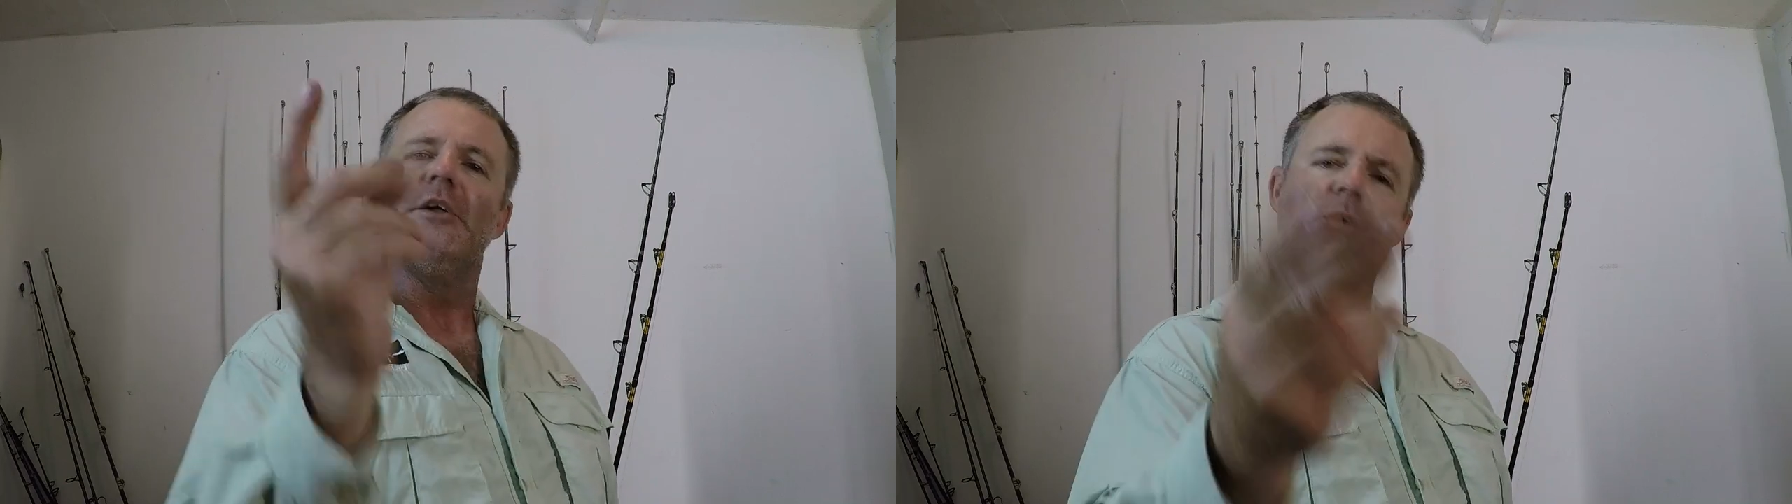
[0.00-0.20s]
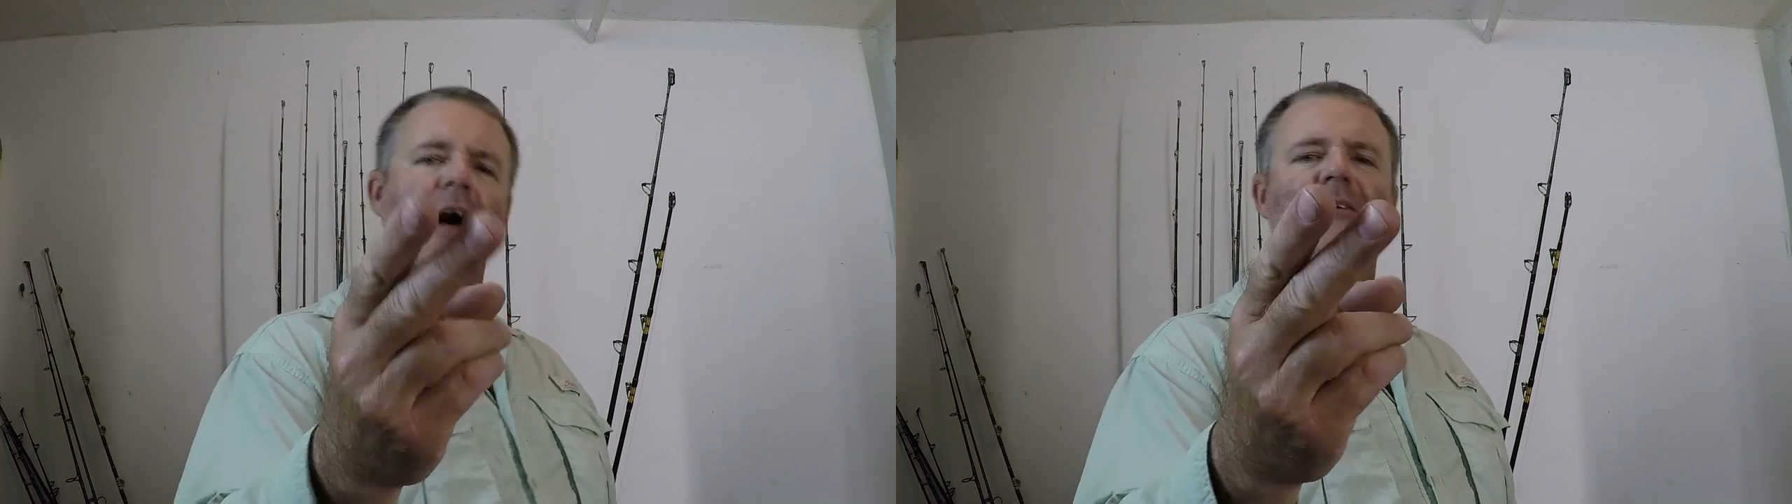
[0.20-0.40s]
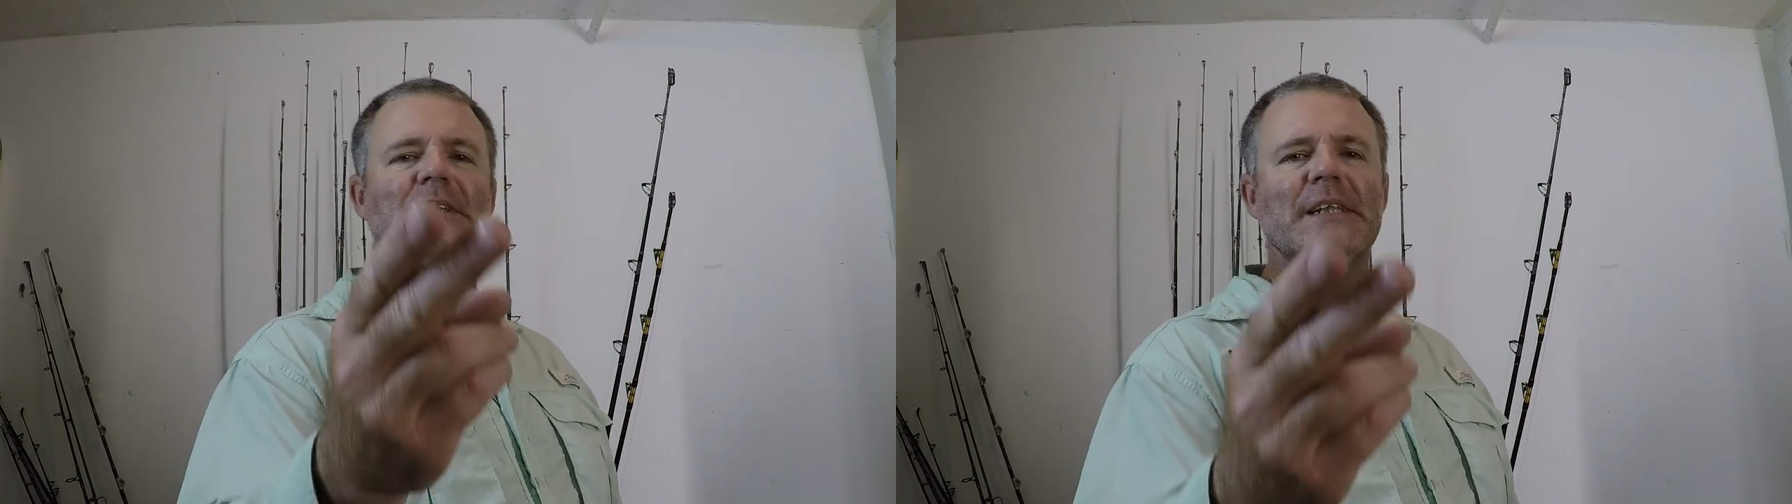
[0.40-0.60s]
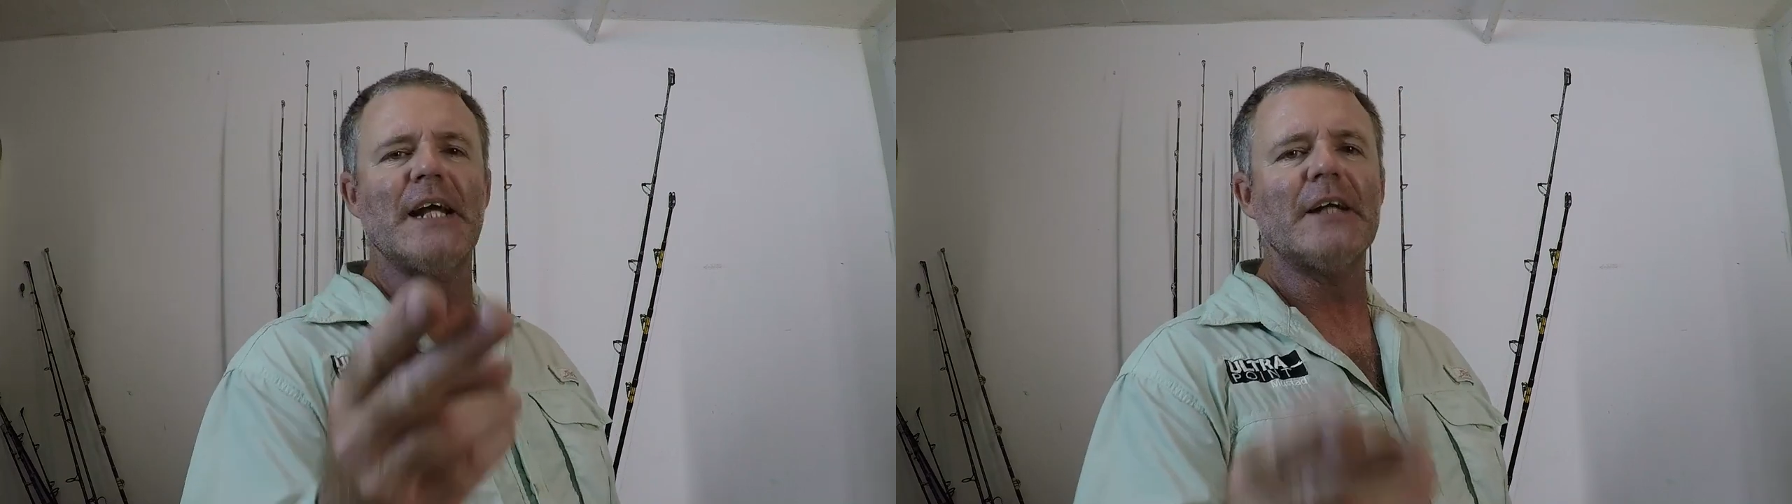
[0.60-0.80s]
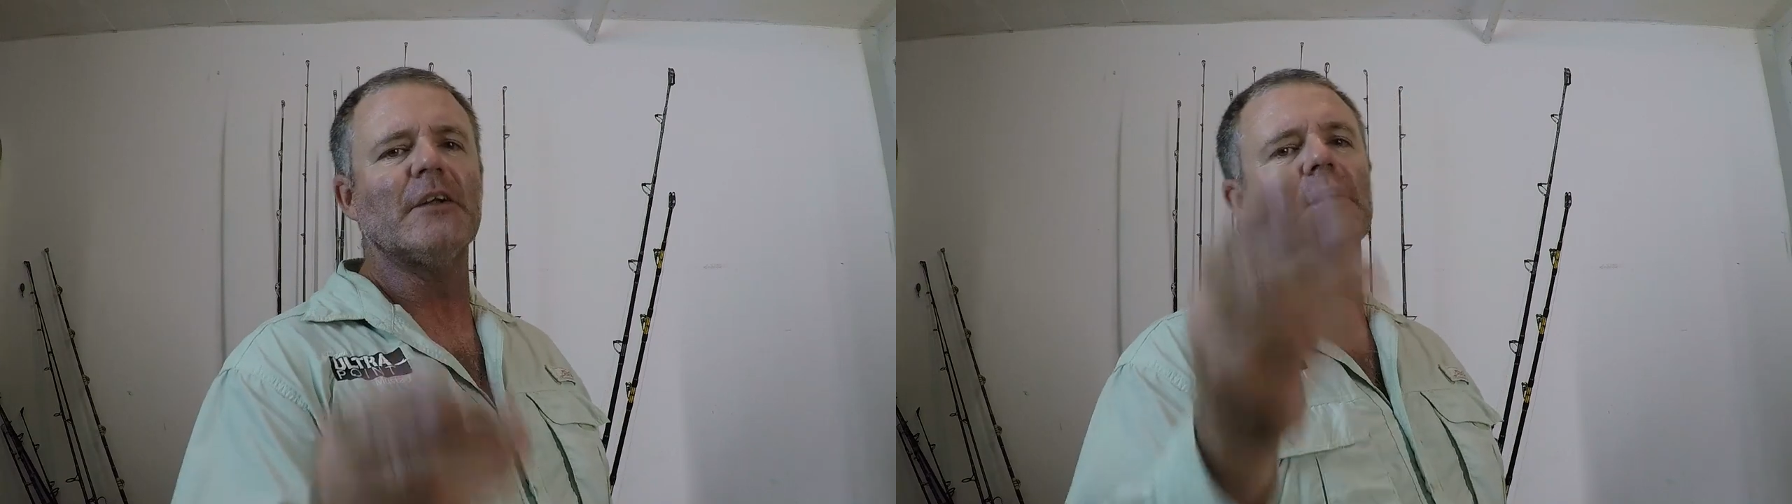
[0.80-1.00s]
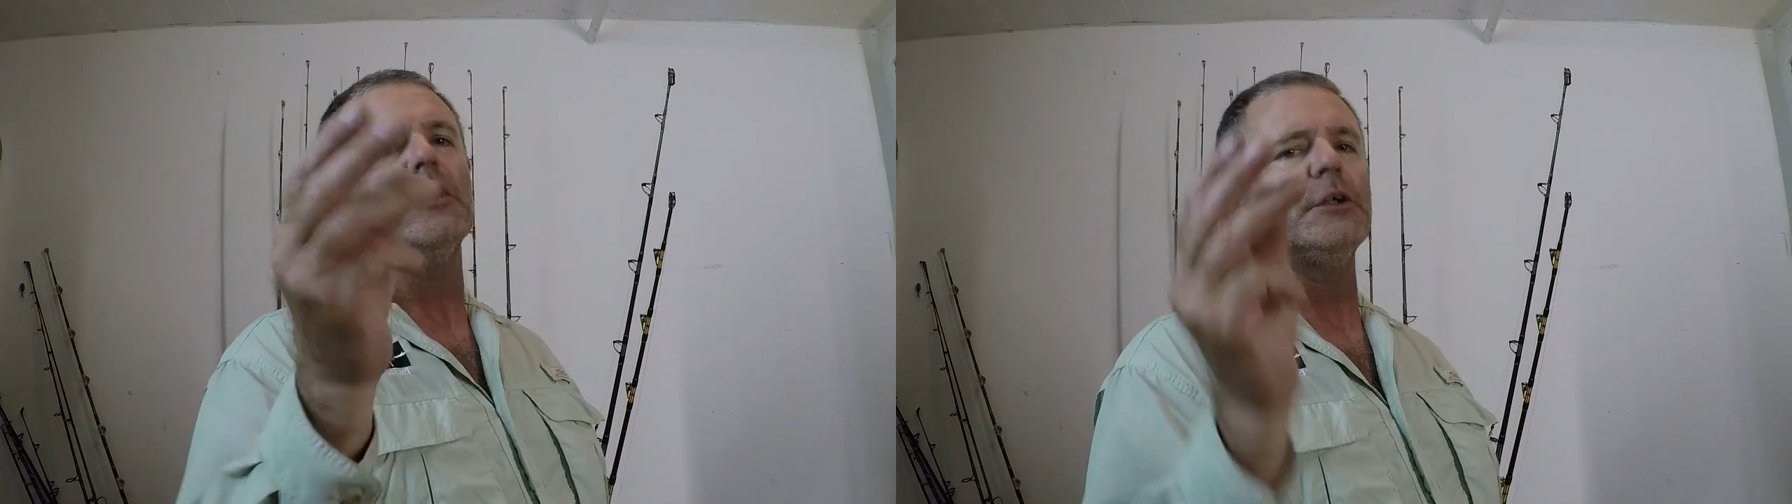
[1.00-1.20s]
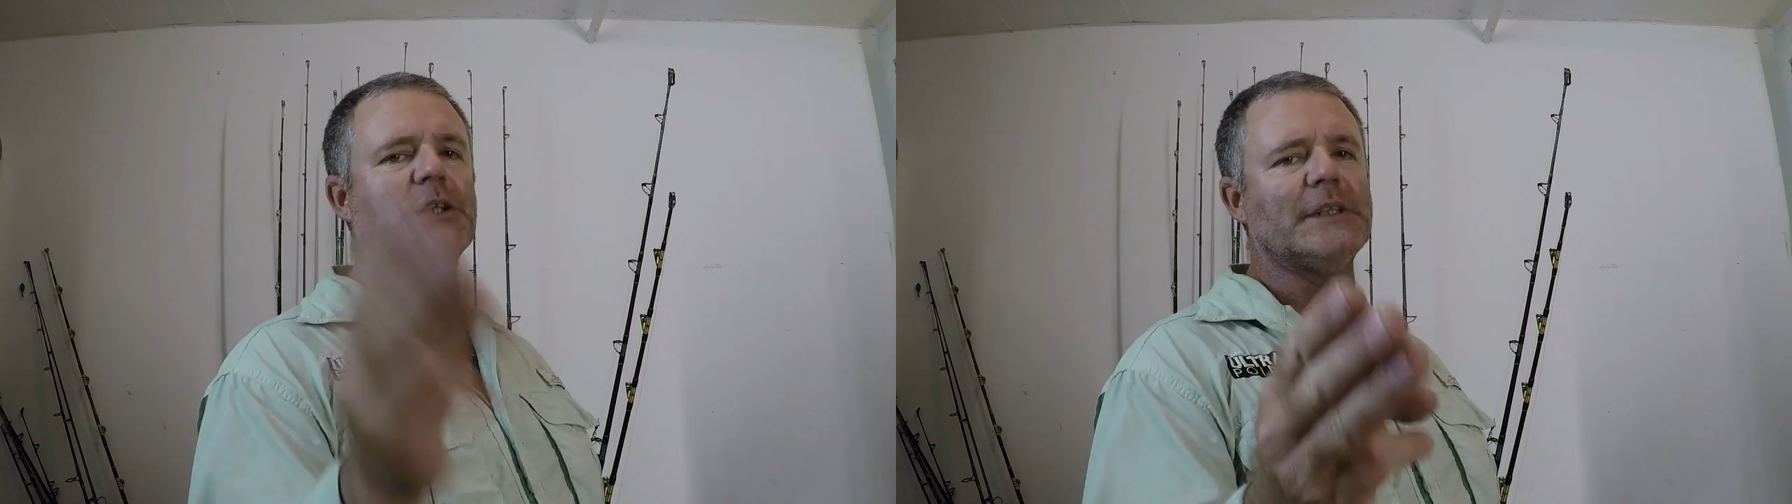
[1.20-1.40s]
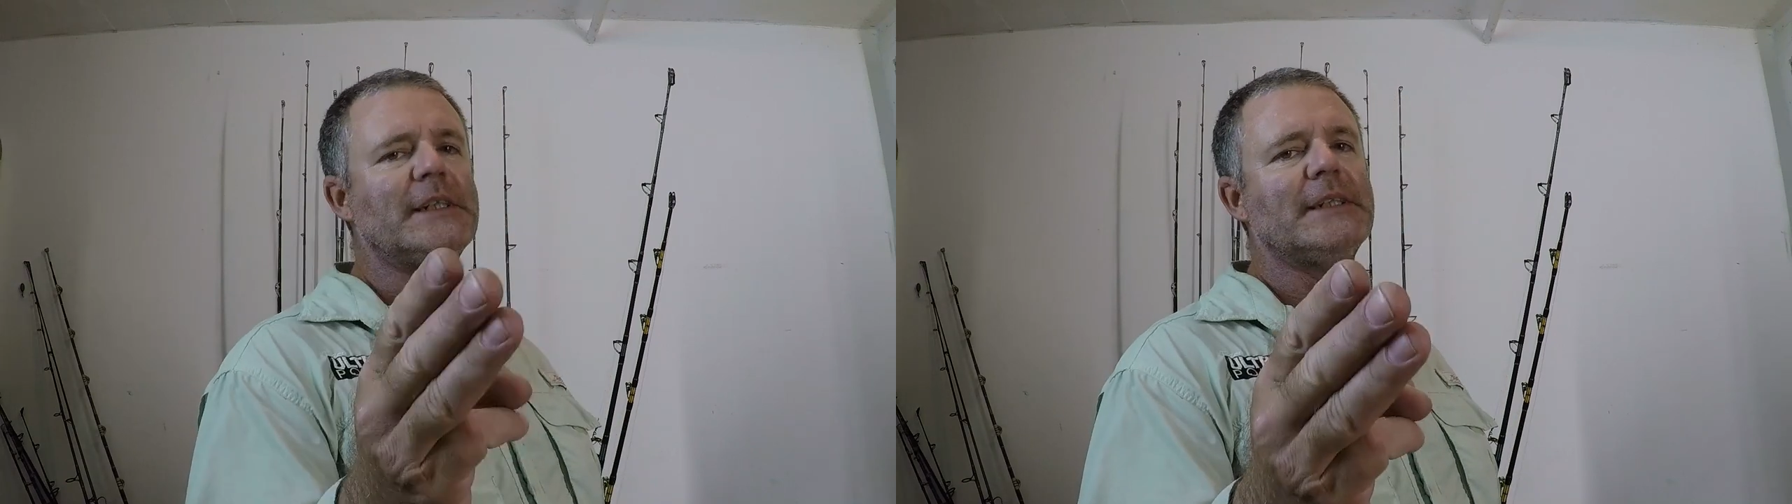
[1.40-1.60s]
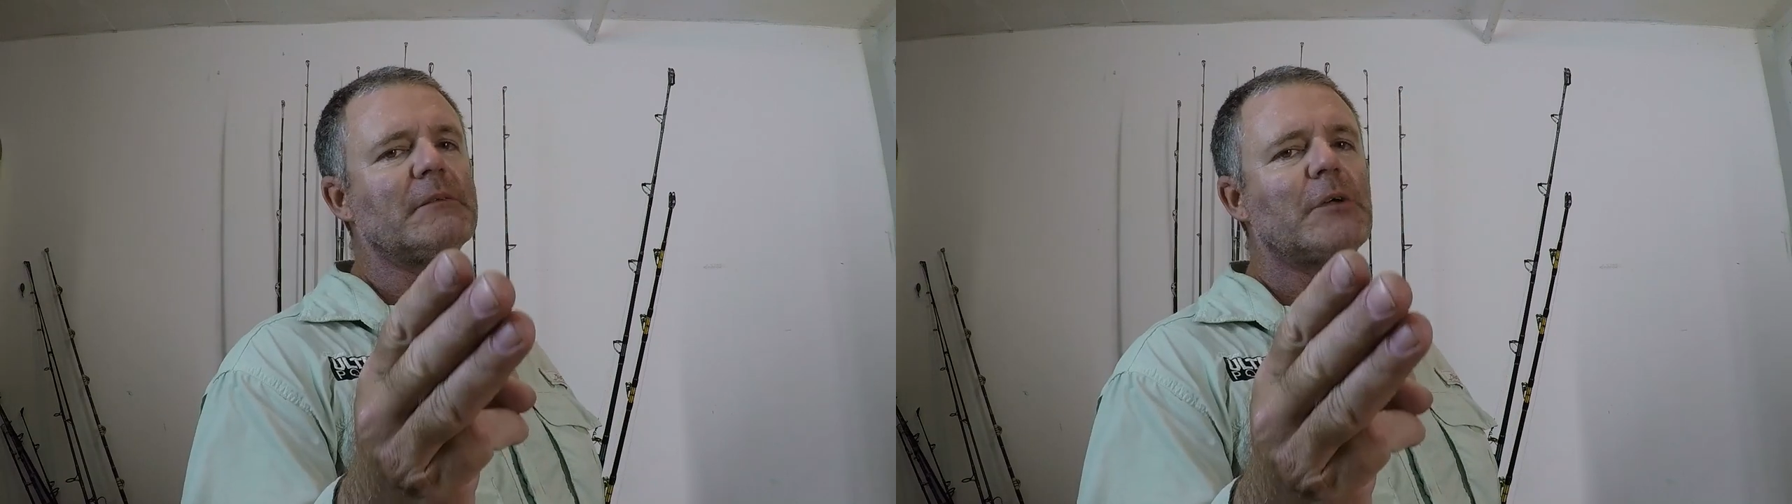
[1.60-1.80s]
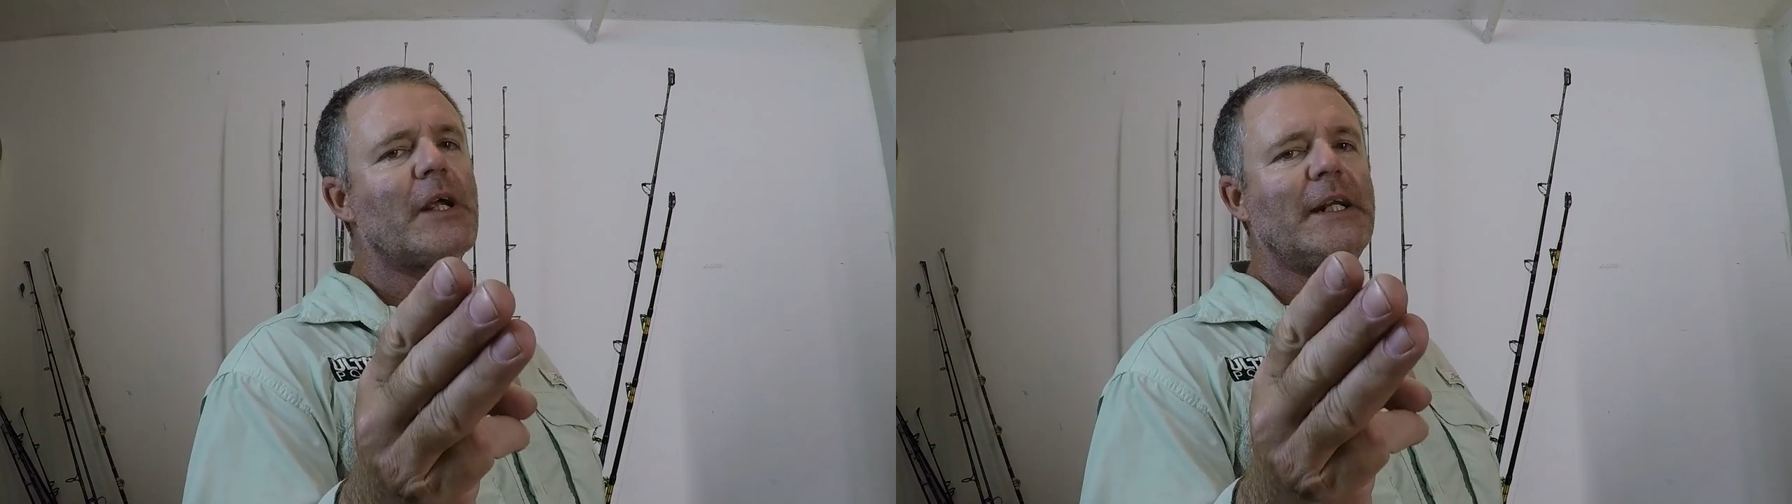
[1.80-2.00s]
grow as an angler, or just see
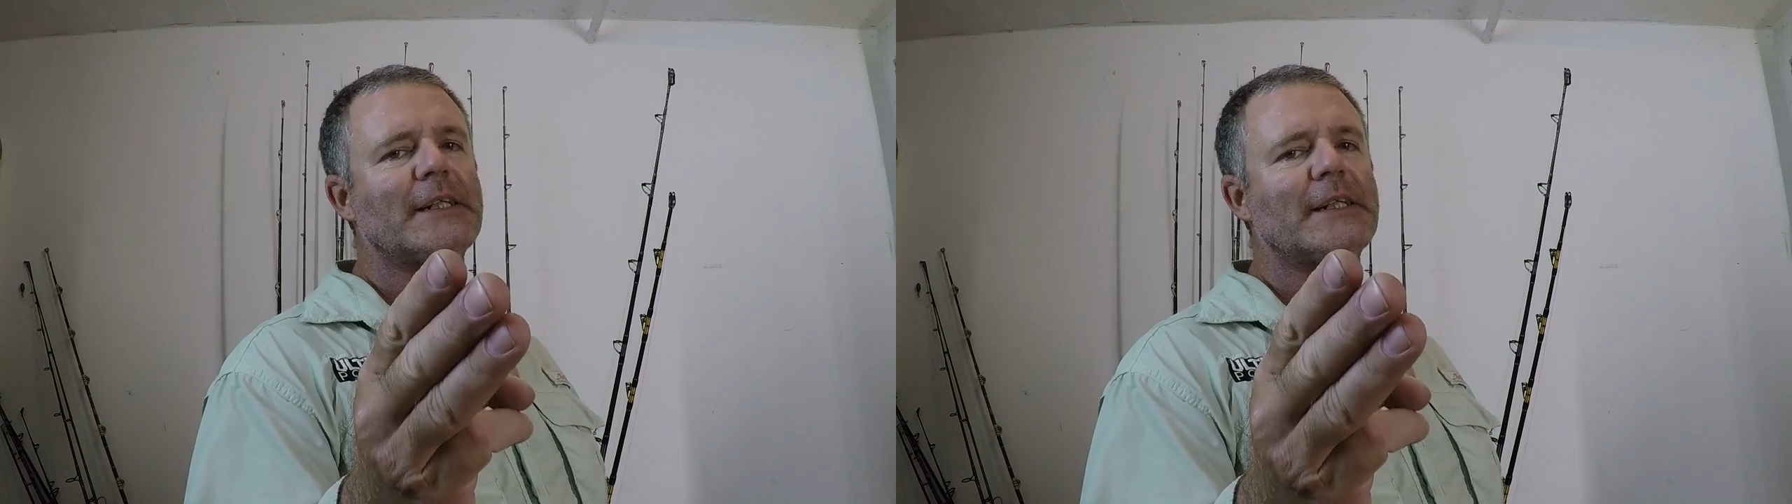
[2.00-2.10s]
some great and